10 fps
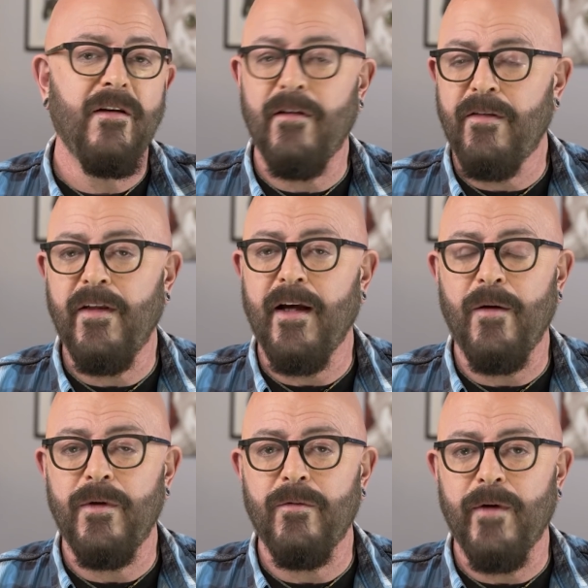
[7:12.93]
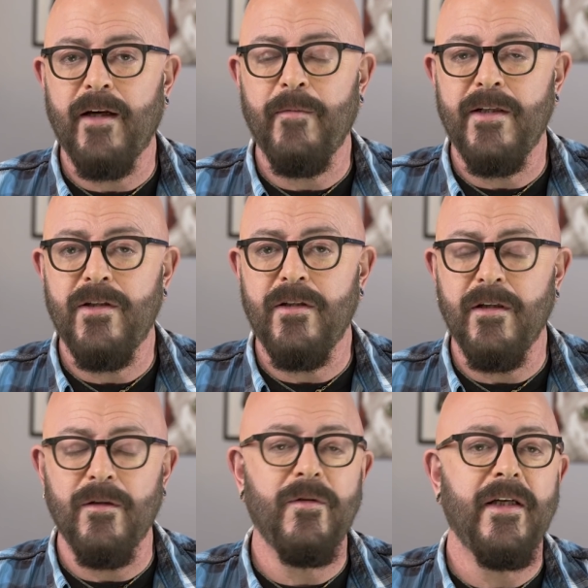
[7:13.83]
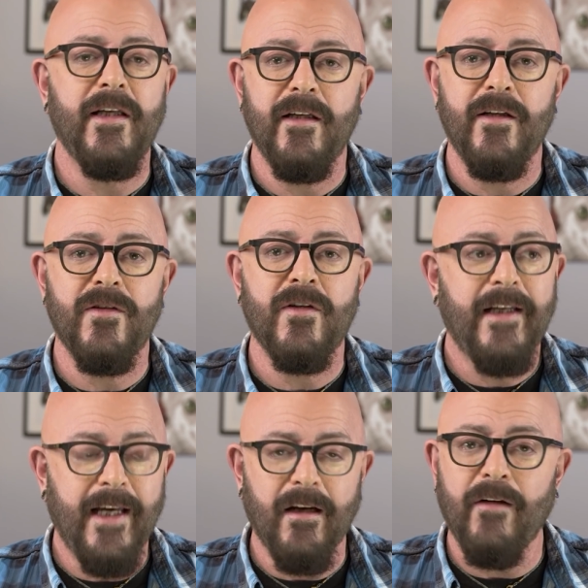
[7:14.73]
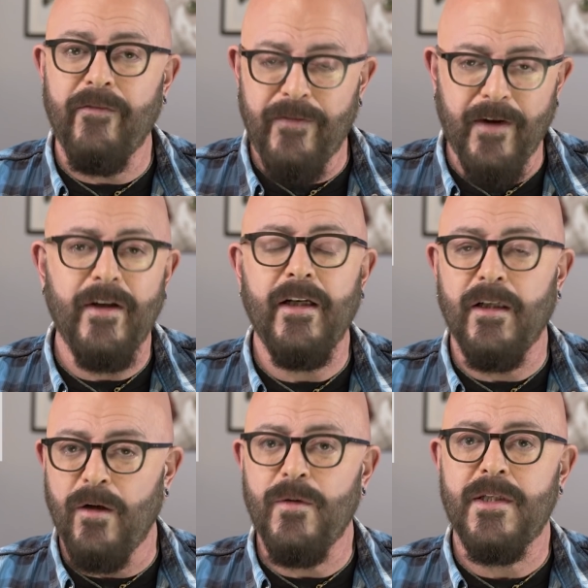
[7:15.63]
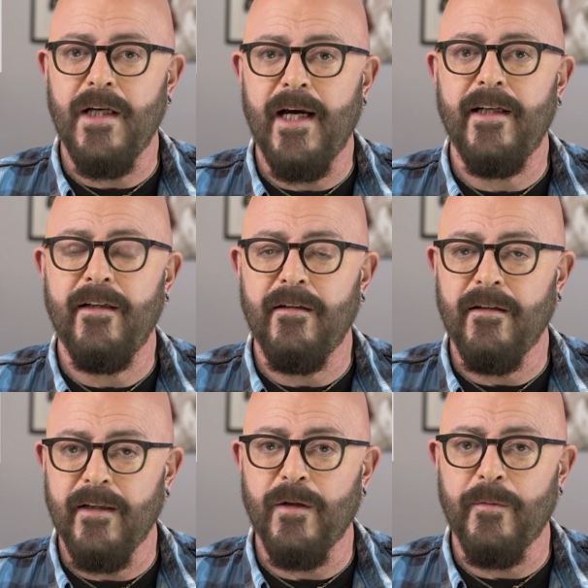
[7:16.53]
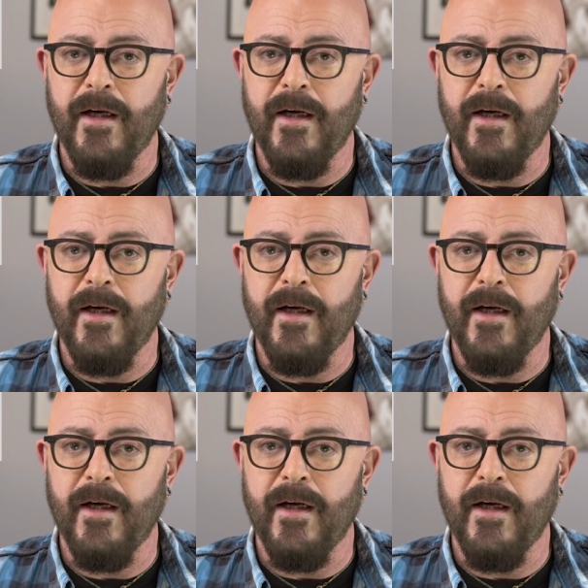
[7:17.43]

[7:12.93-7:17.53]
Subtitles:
then the thing I would recommend you do is get a very low-sided litter